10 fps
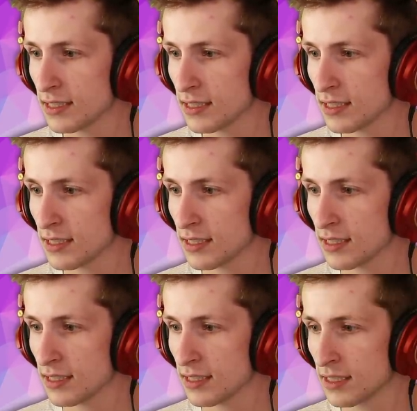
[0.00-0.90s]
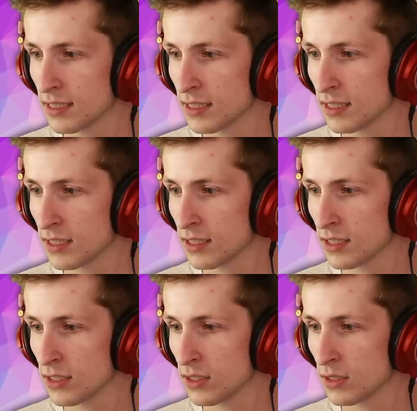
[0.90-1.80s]

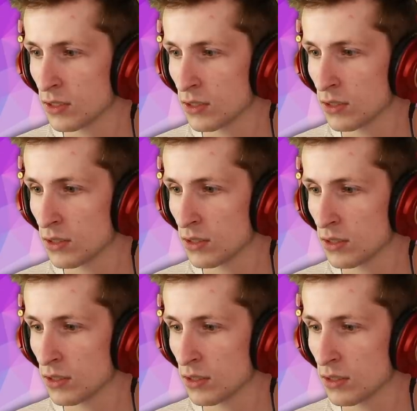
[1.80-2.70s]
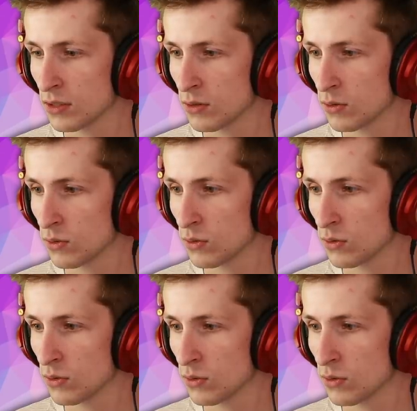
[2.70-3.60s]

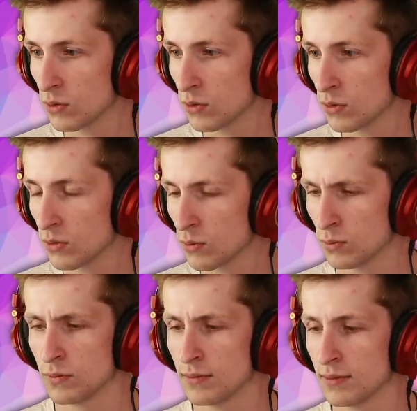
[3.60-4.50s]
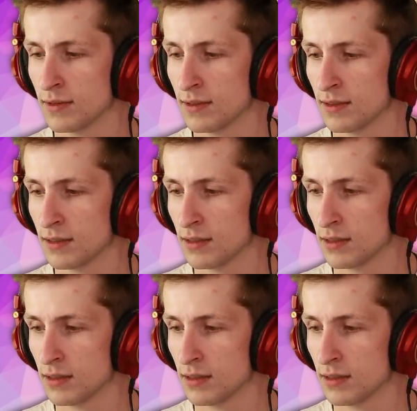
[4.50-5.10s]
Nothing is said.